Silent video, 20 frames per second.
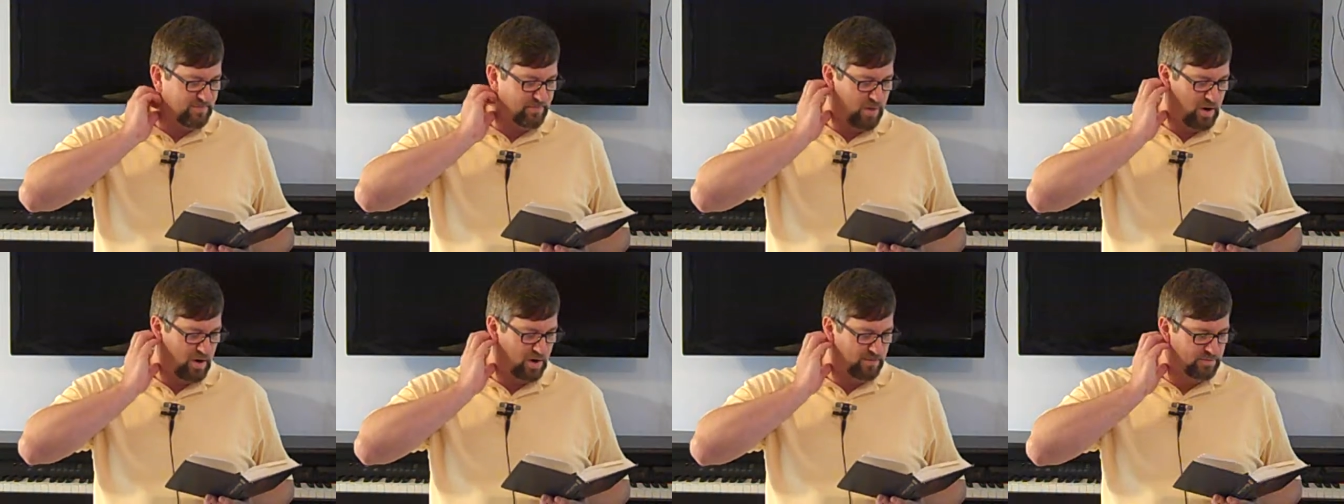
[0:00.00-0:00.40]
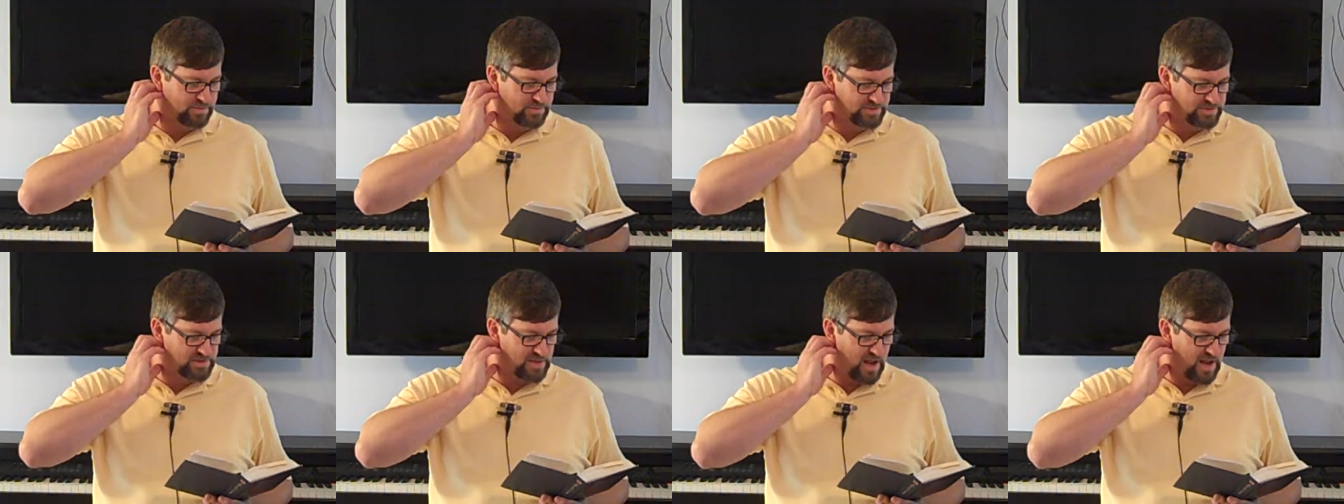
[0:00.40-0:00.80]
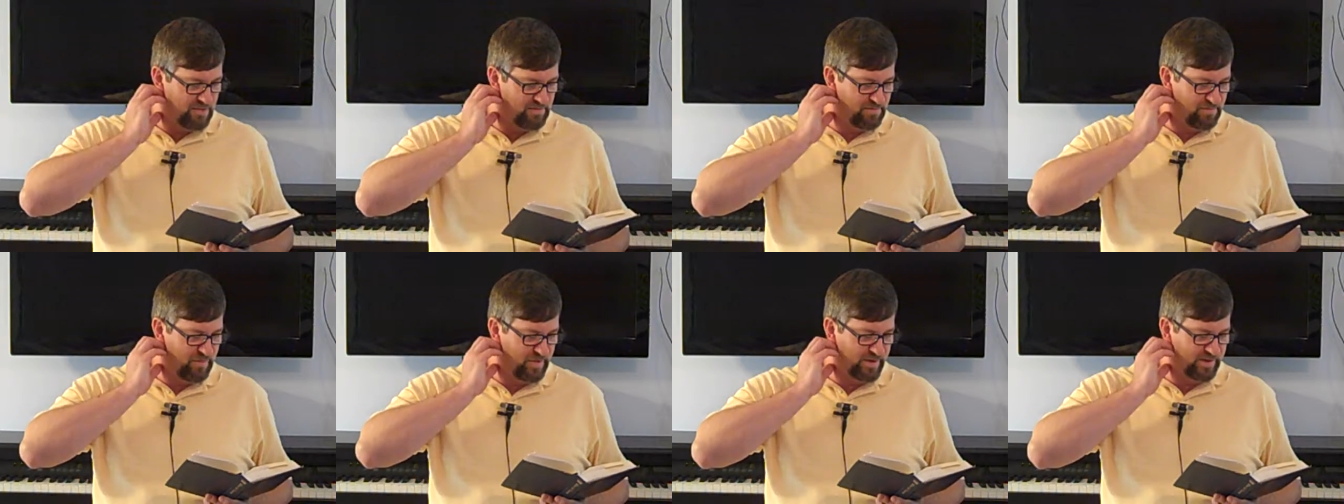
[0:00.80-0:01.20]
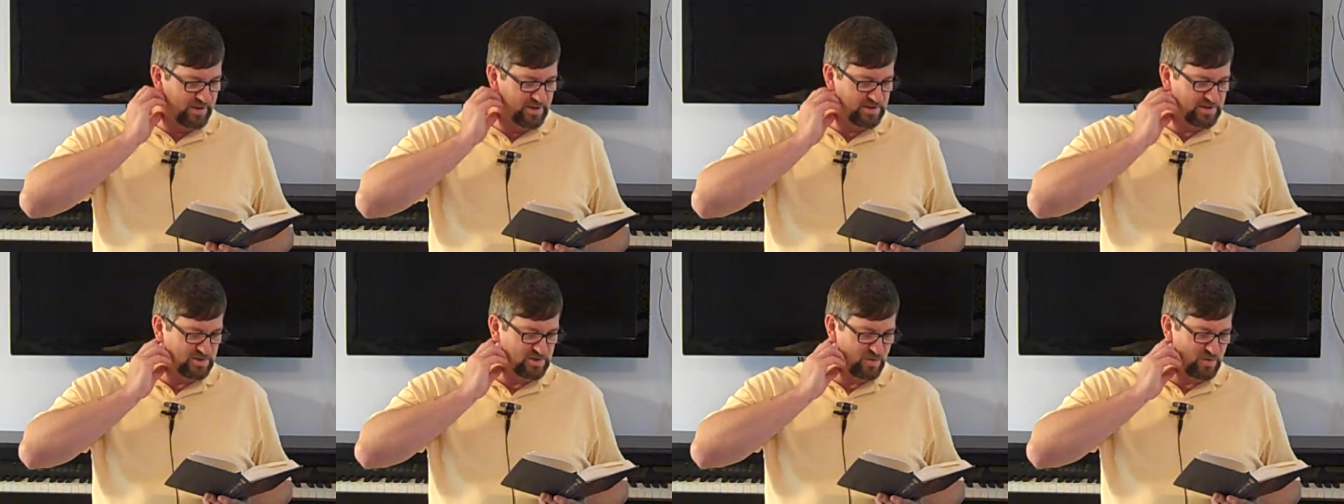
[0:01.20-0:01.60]
marvels, and
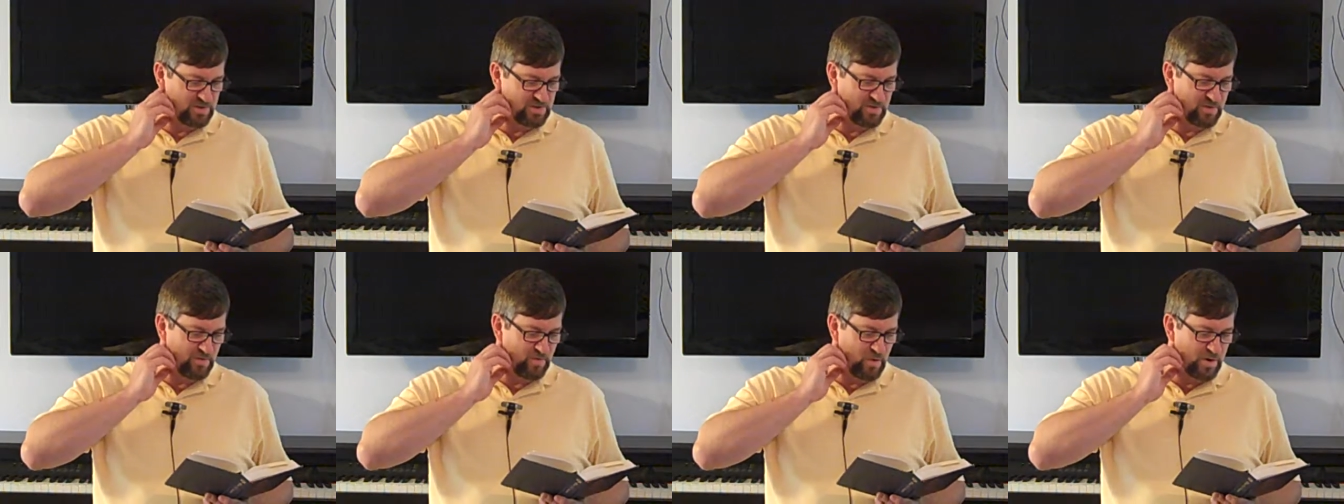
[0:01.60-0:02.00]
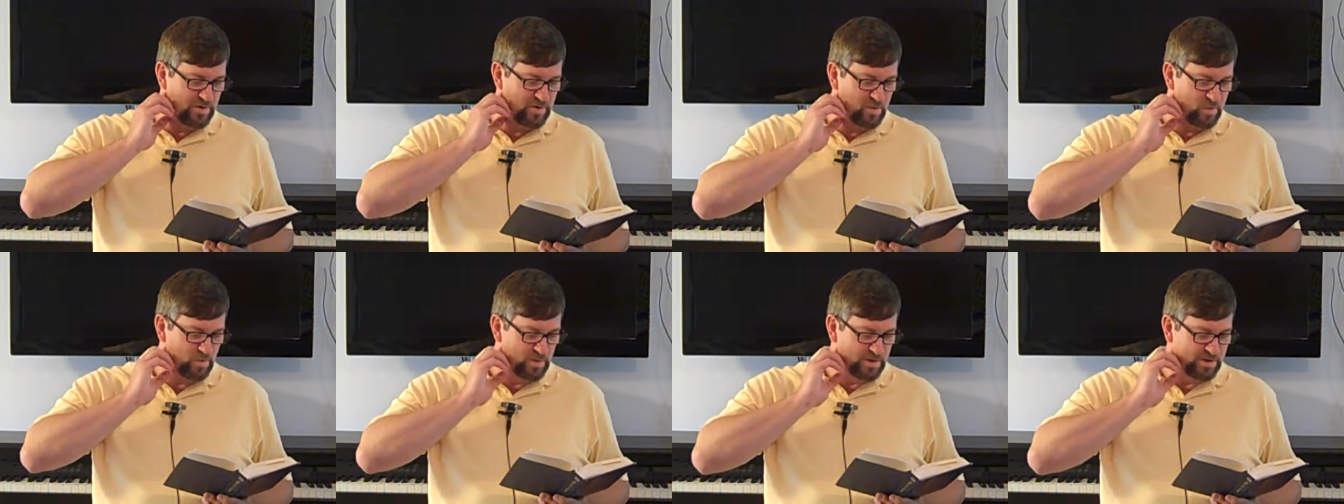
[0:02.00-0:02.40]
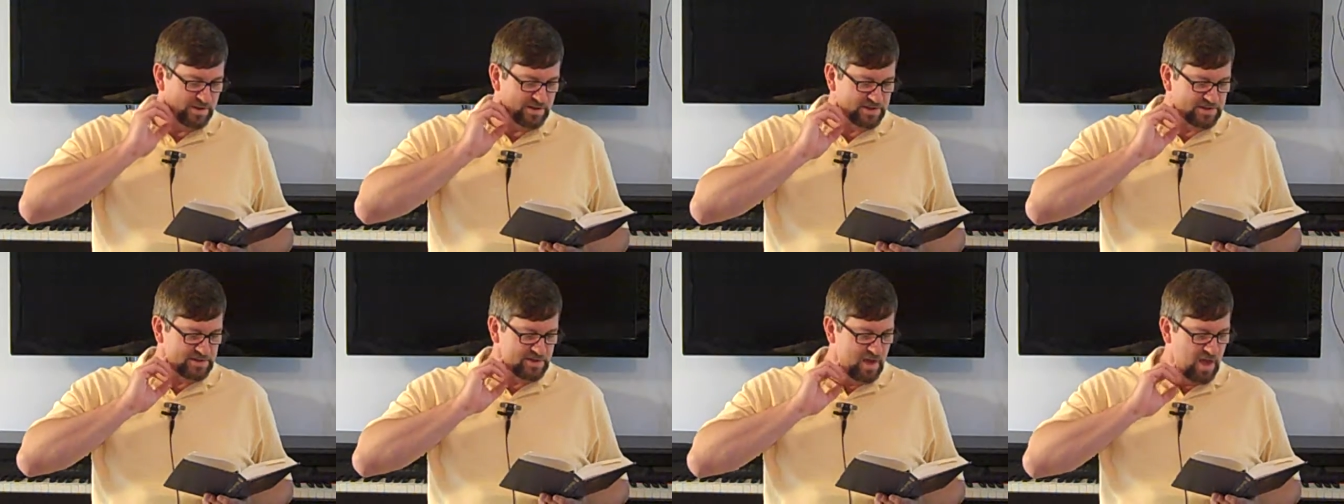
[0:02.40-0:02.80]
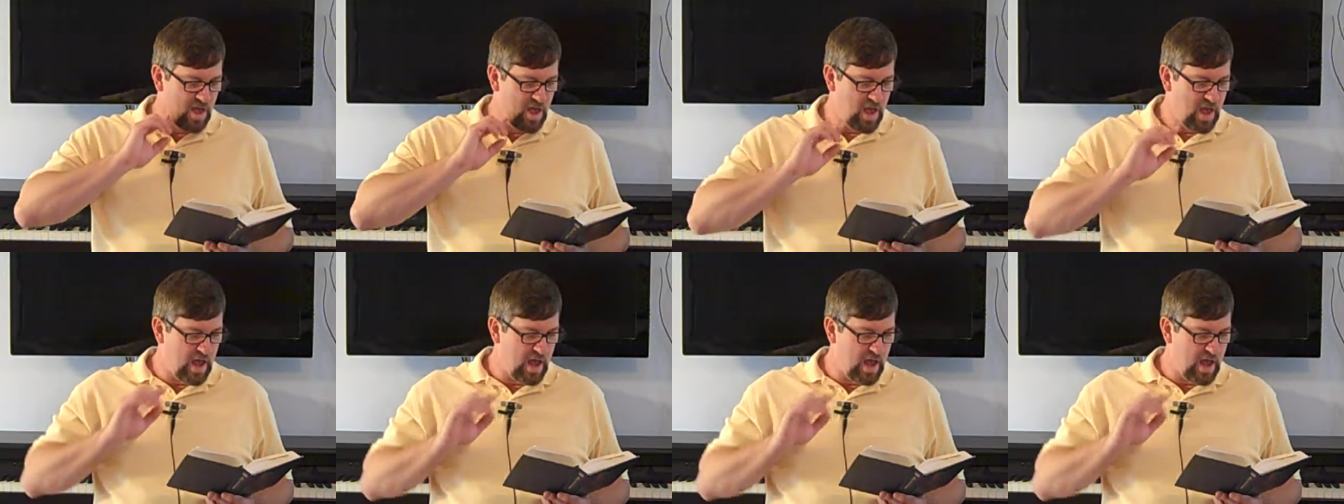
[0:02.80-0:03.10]
various sorts of wonder works,